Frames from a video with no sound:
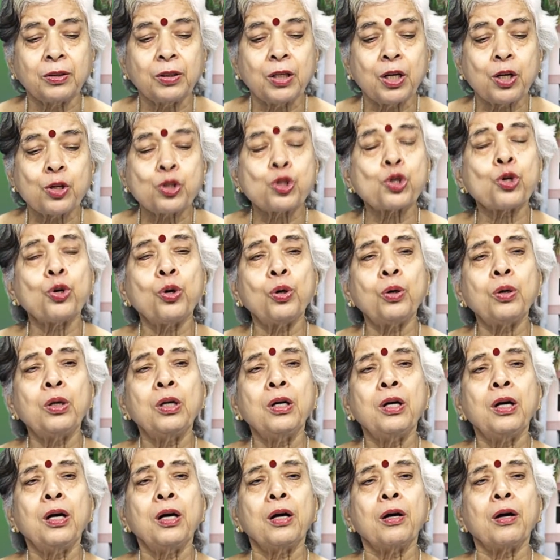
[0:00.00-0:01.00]
So,
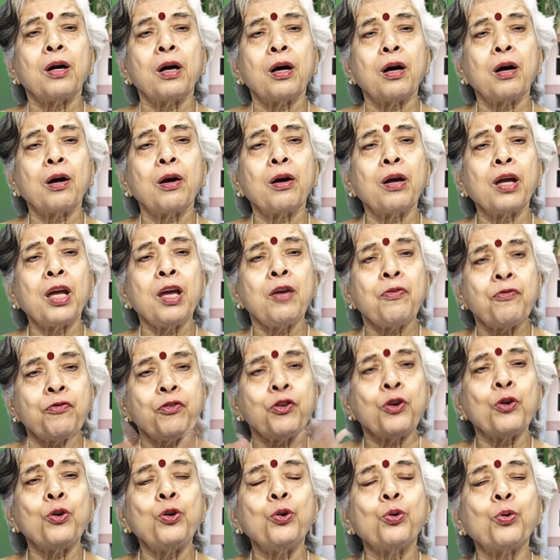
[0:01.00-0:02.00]
if
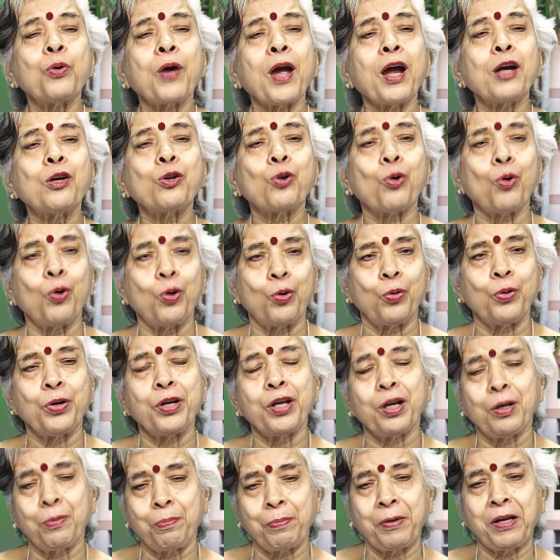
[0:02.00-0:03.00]
you look at
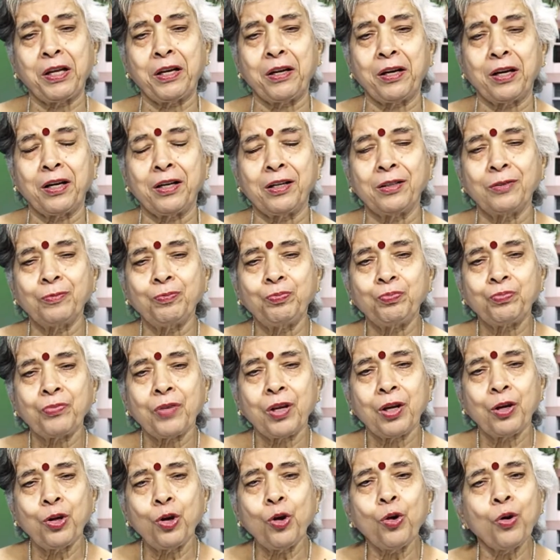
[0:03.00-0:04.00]
colonial period,
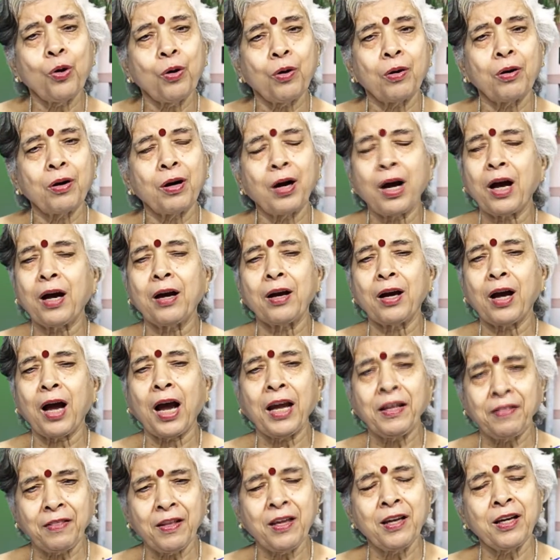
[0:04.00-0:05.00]
I
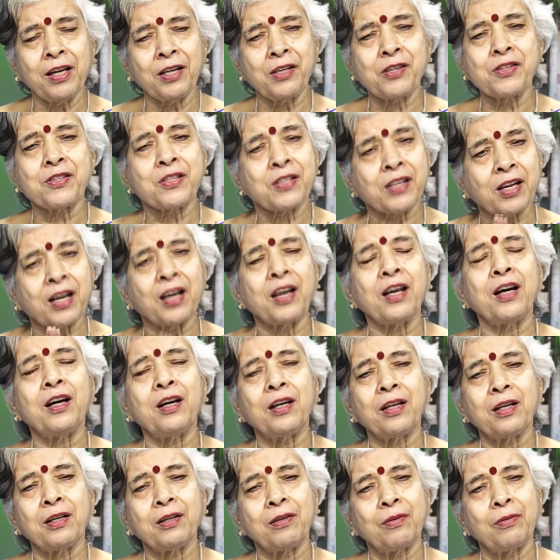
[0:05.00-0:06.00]
think it is
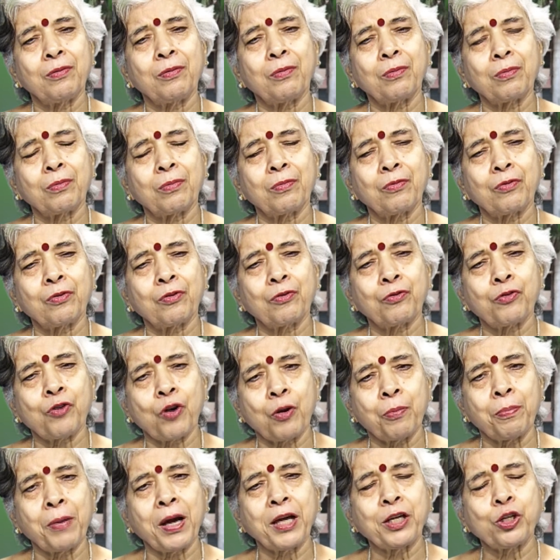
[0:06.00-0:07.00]
clear
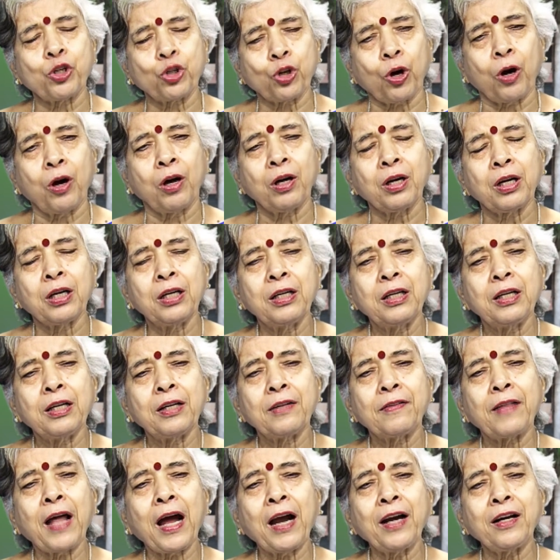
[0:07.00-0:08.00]
from my talk
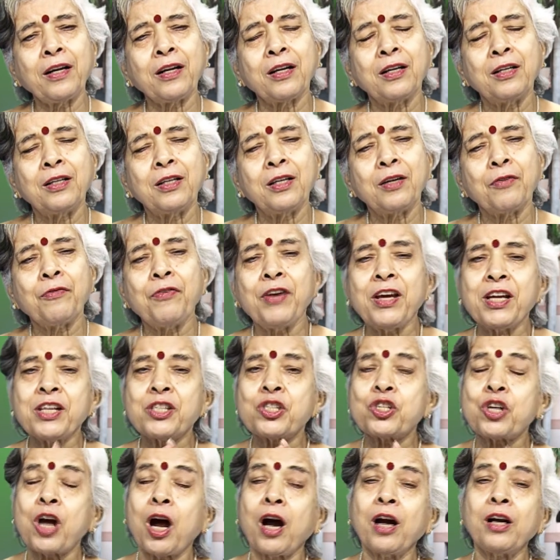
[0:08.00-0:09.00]
that we
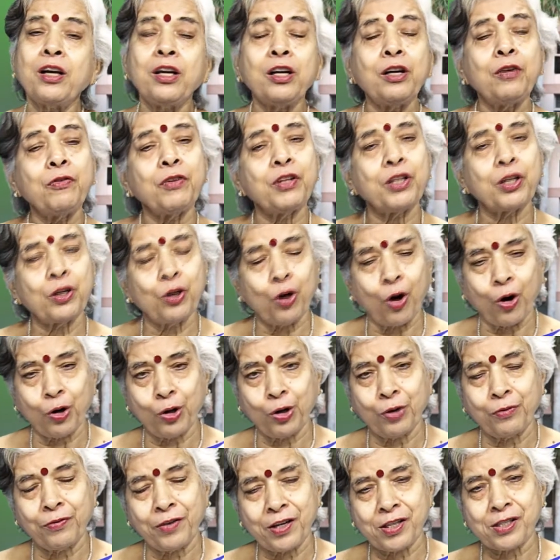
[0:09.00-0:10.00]
started with a lot
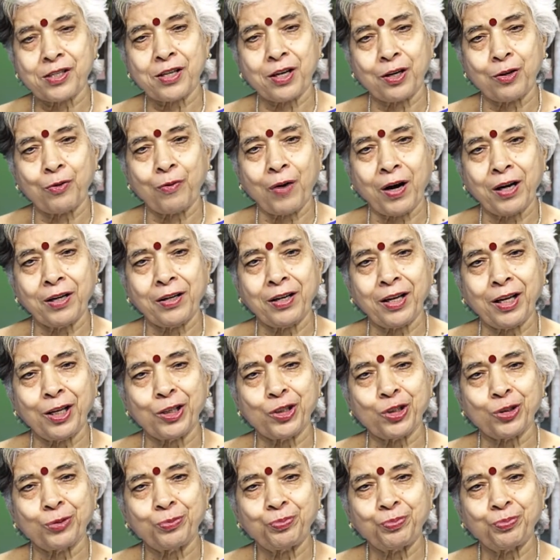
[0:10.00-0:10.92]
of disadvantage,